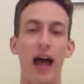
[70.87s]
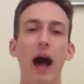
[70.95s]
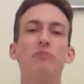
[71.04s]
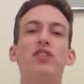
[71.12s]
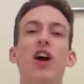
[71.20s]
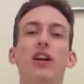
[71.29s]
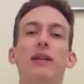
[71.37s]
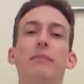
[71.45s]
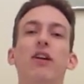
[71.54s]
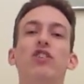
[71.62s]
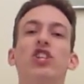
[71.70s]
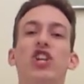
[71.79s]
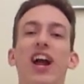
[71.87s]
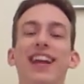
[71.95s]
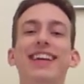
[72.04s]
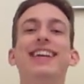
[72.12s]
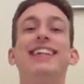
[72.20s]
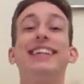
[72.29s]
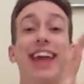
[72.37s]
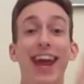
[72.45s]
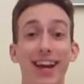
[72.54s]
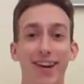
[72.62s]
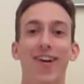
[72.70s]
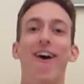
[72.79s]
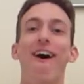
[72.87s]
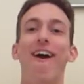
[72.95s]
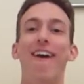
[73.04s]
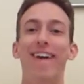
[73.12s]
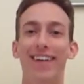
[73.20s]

I'm talking about Shiny Gengar.